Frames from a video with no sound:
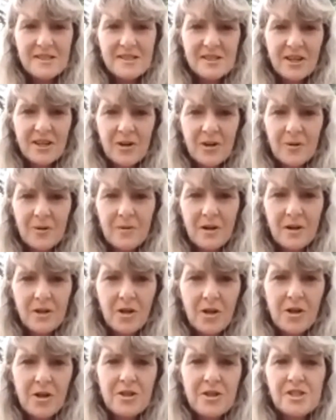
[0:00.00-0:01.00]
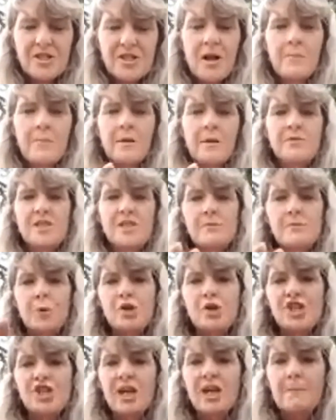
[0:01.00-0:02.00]
So a lot of the time I'm just
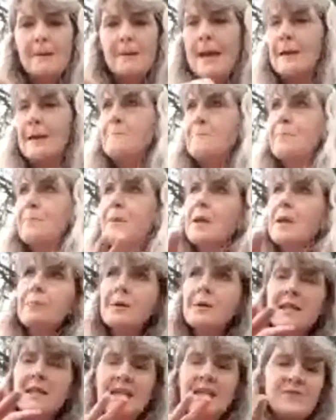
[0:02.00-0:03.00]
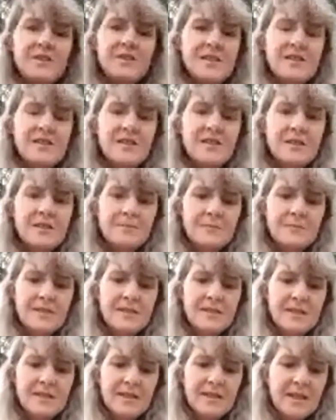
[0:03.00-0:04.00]
pushing back belief
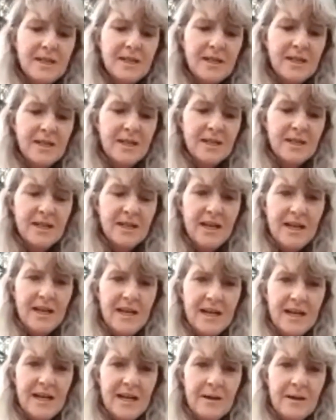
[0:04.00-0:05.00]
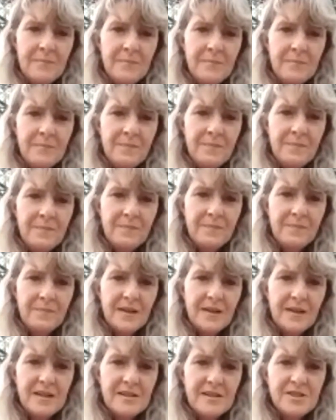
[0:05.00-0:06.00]
systems um,
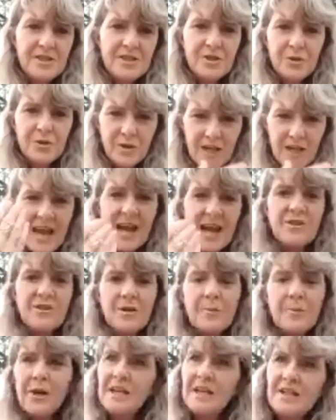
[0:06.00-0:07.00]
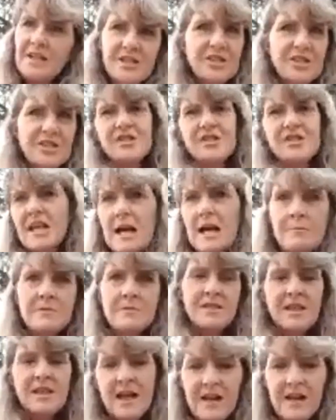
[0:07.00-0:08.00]
to allow the body to just come
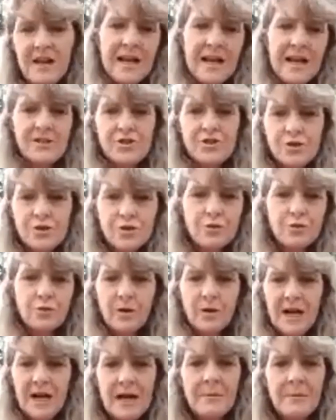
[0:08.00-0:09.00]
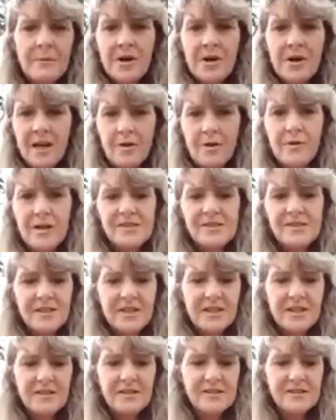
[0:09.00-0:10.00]
to that natural harmonic
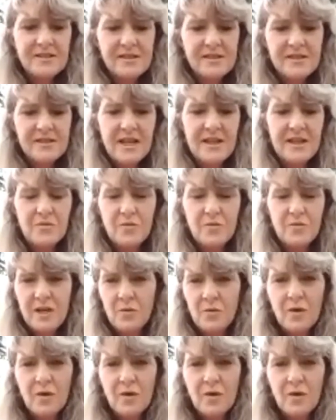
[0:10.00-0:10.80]
resonance that we were